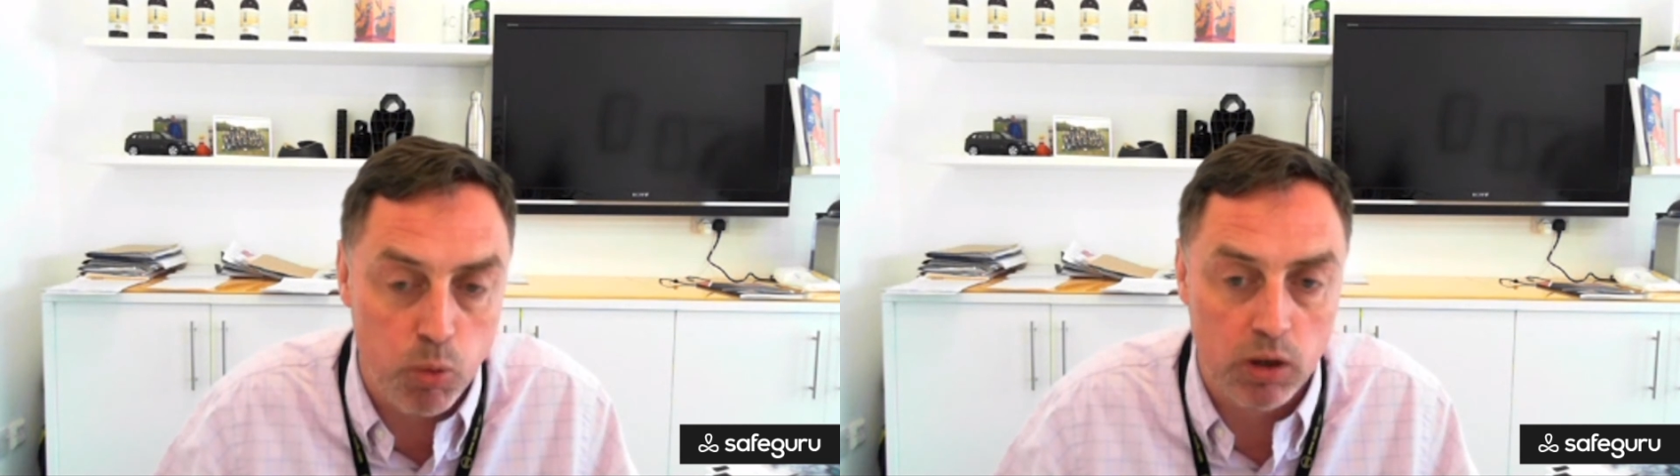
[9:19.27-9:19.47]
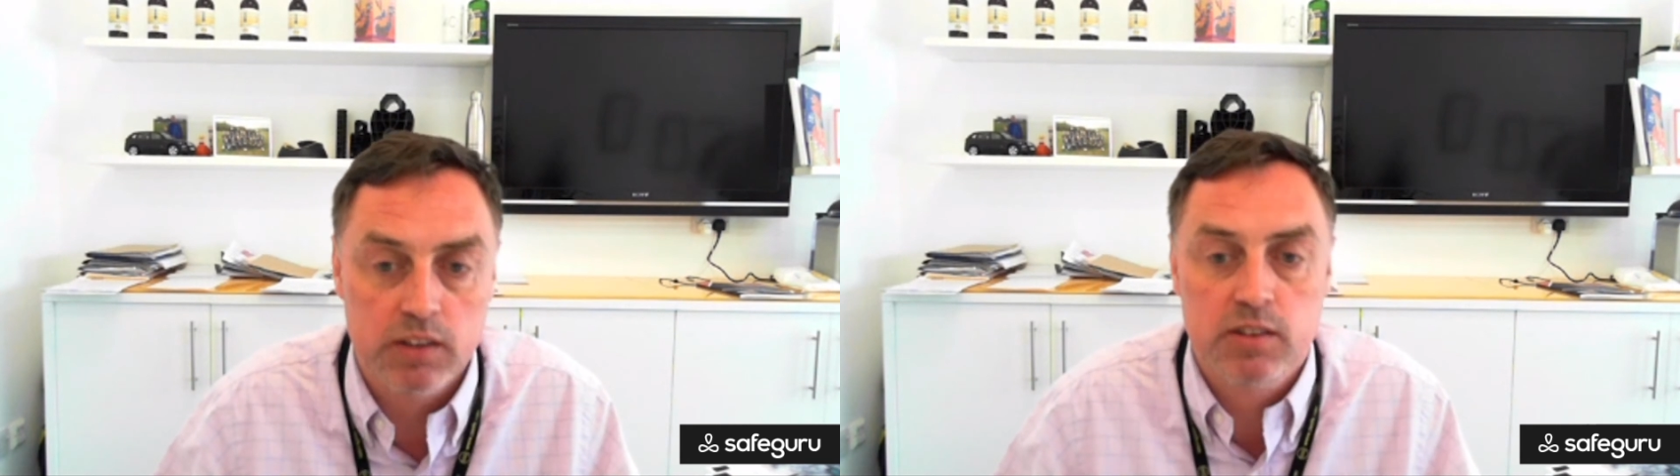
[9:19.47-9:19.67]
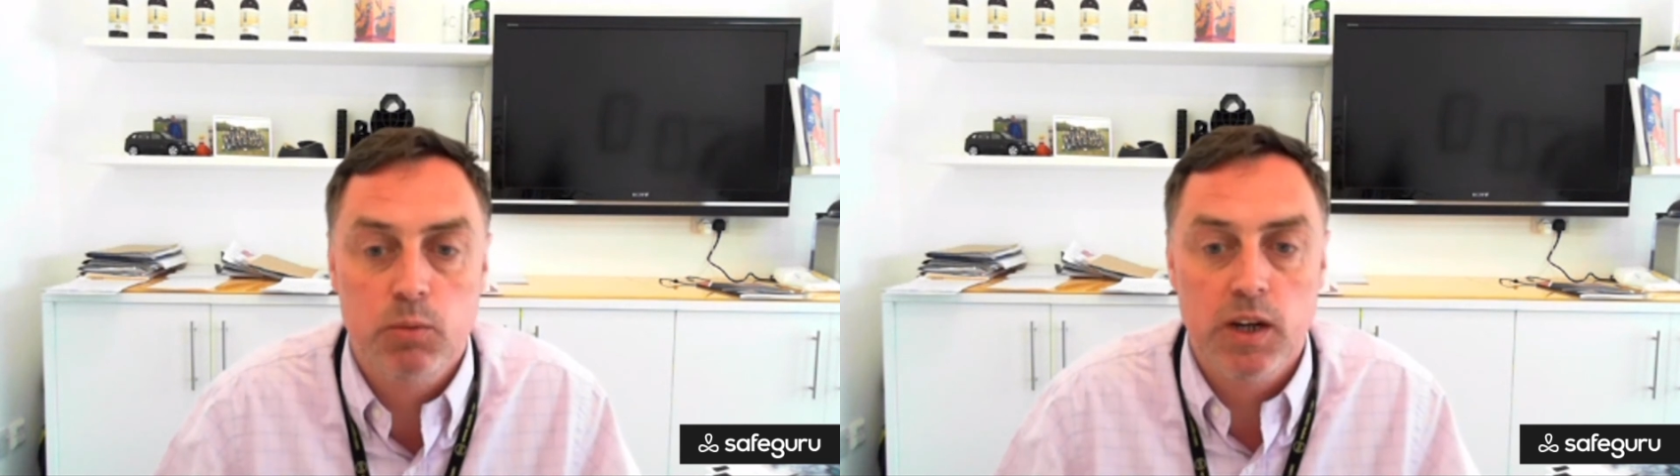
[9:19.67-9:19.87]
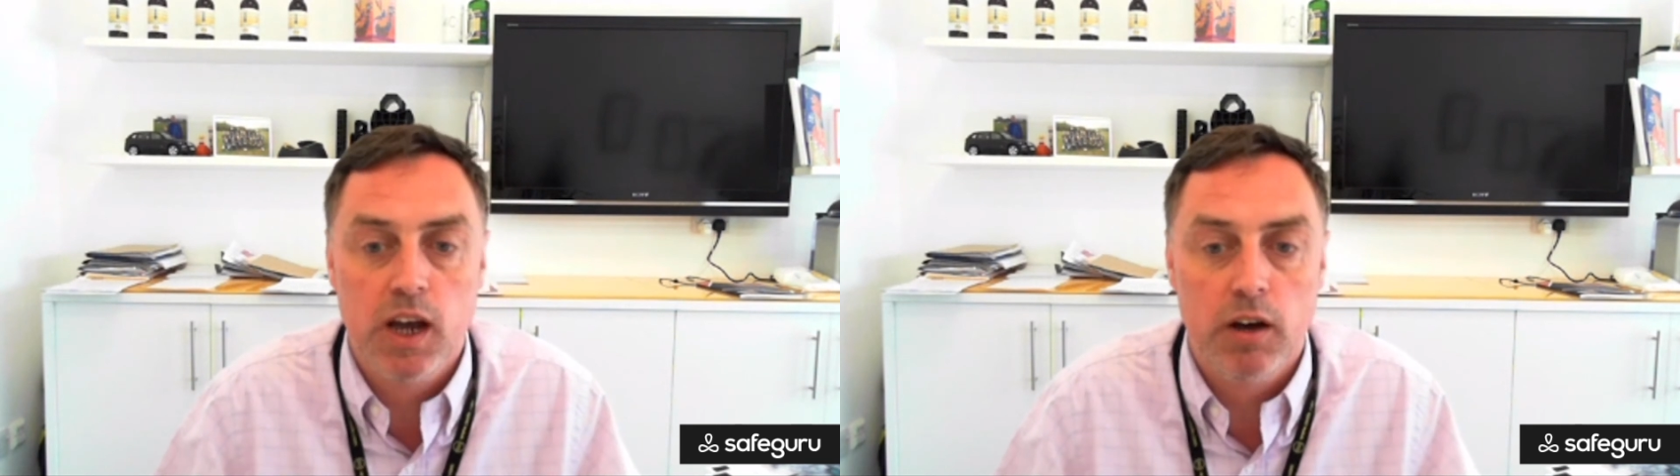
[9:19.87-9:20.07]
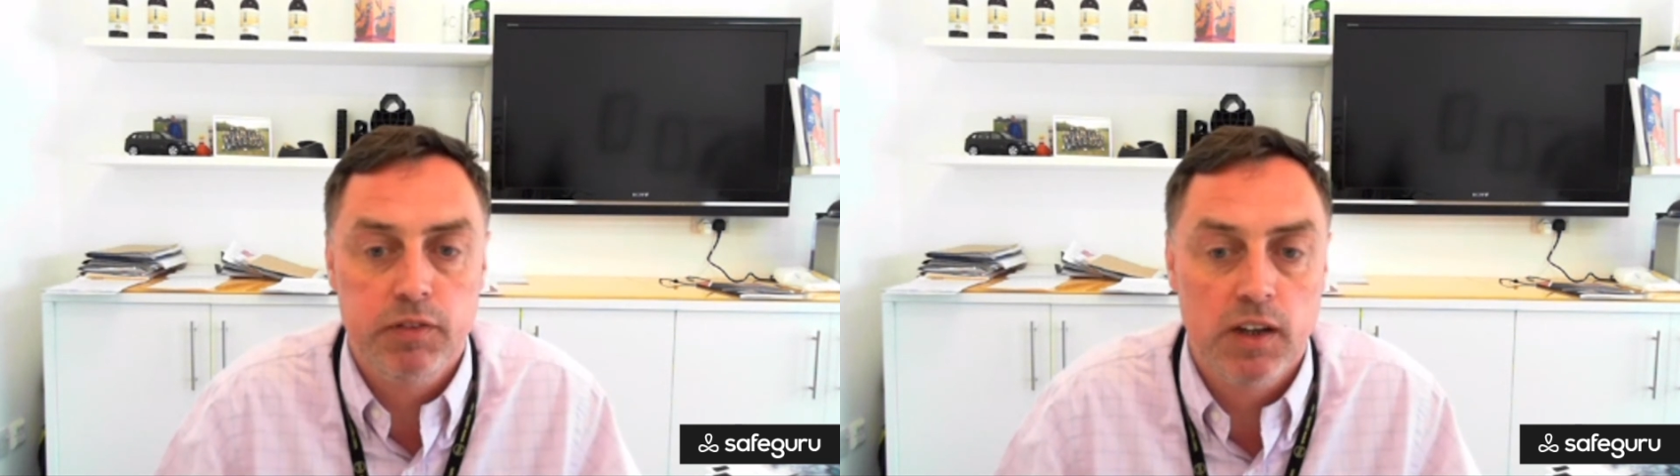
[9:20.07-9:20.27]
the
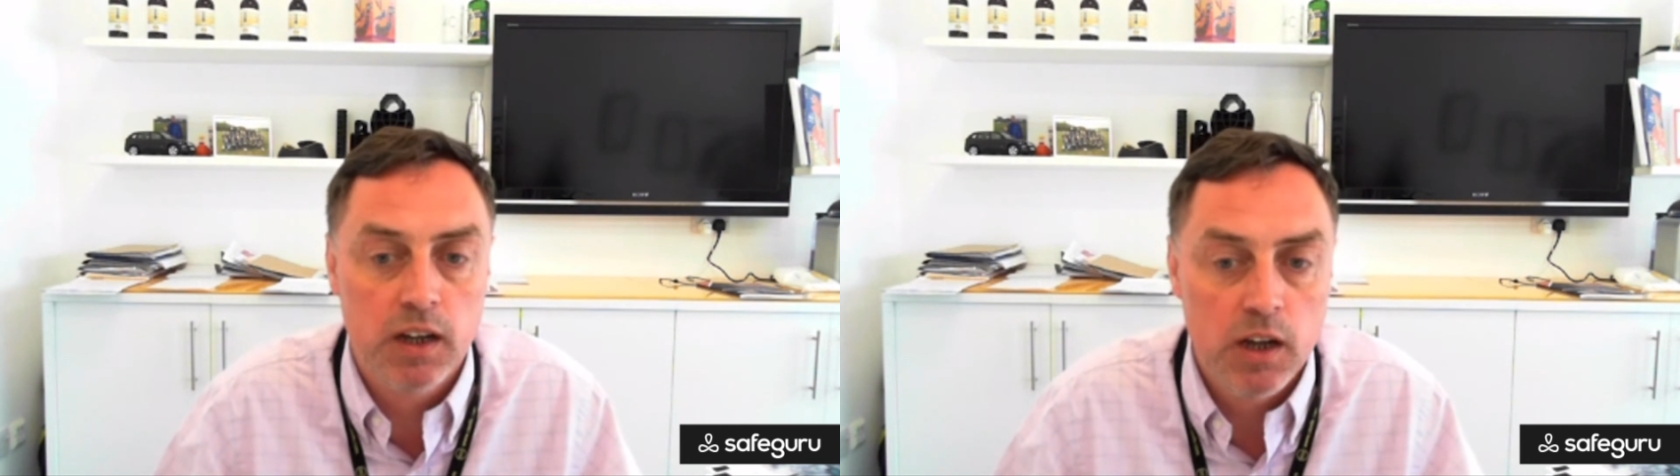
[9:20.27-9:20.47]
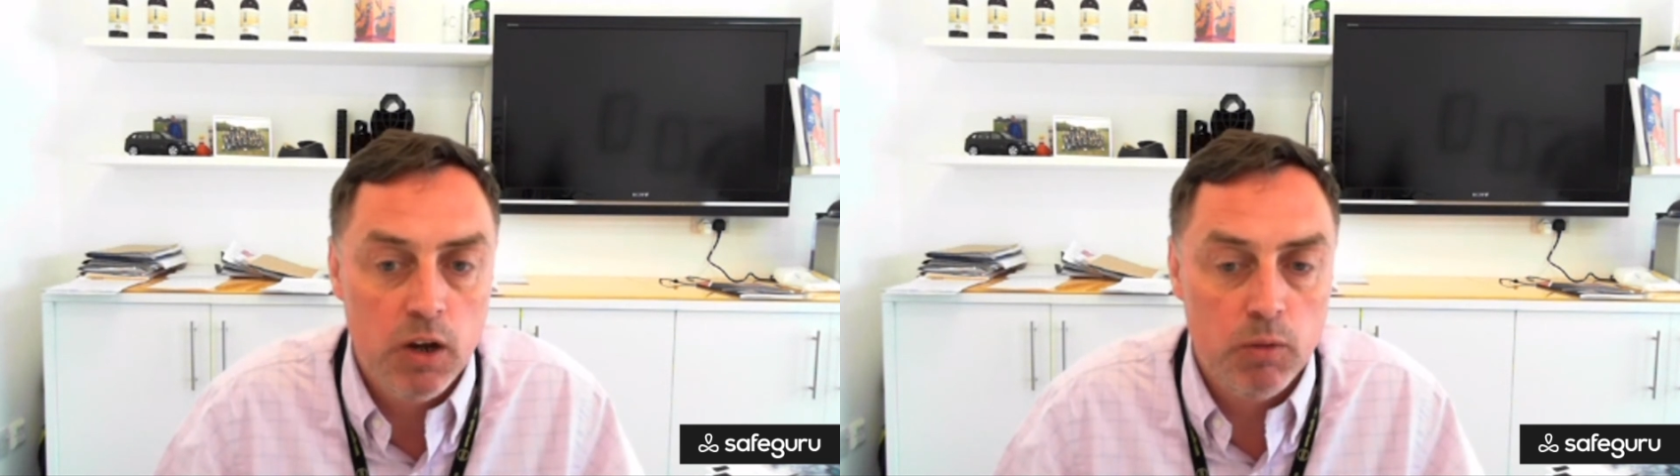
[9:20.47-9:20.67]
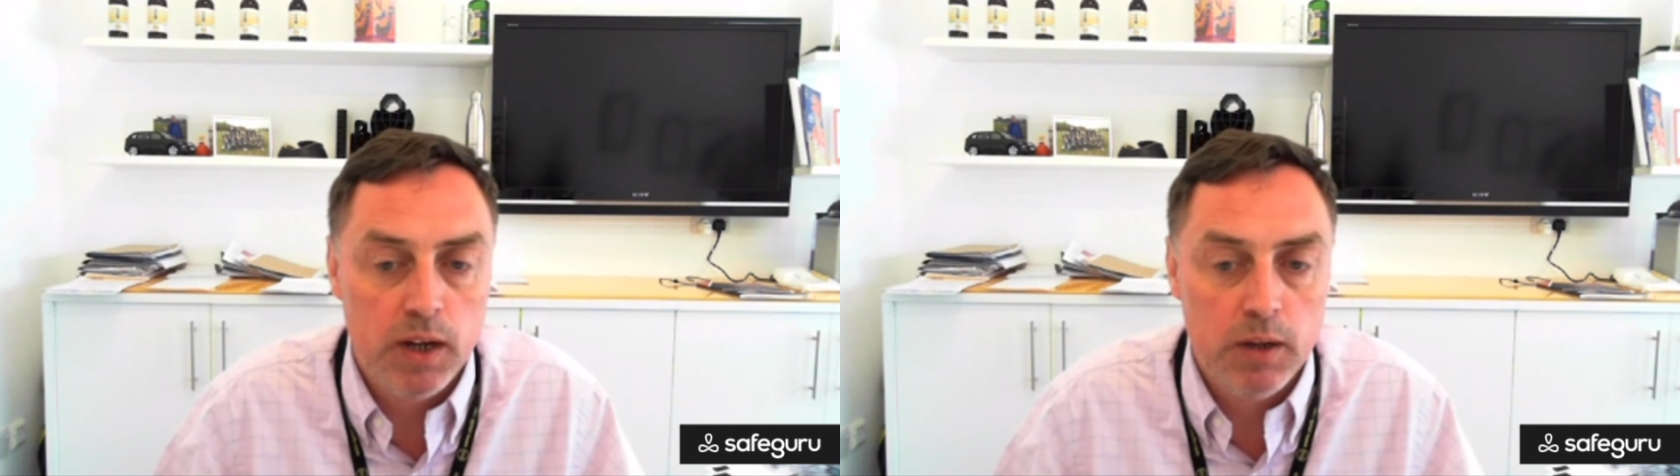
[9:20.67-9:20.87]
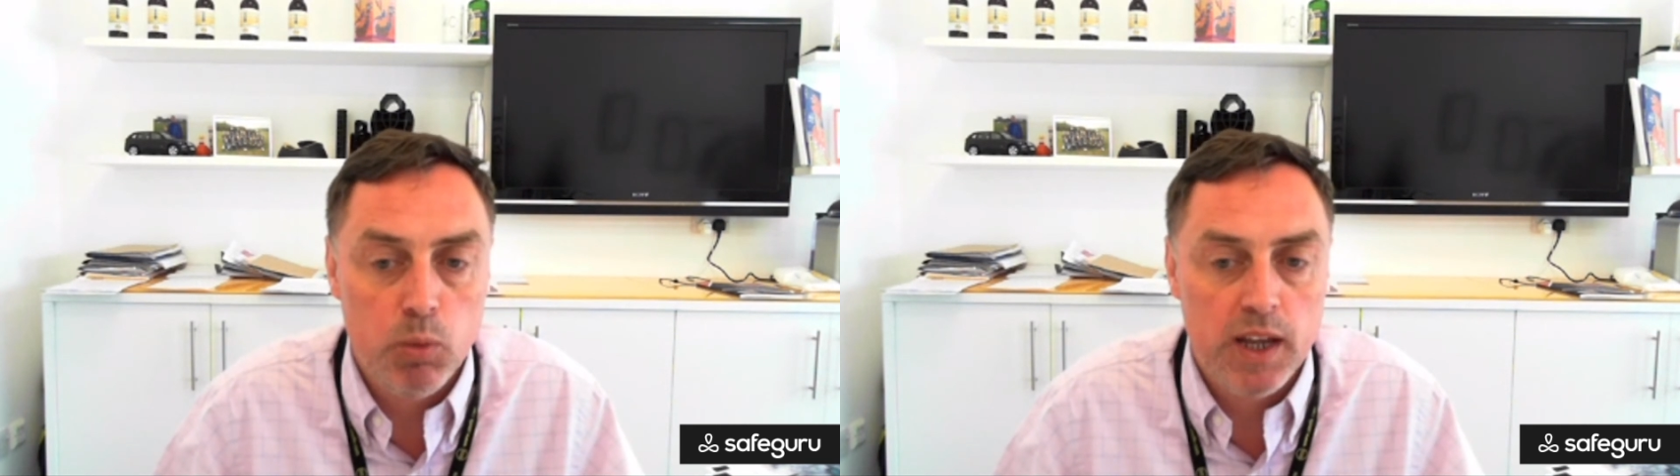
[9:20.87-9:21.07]
quality we offer.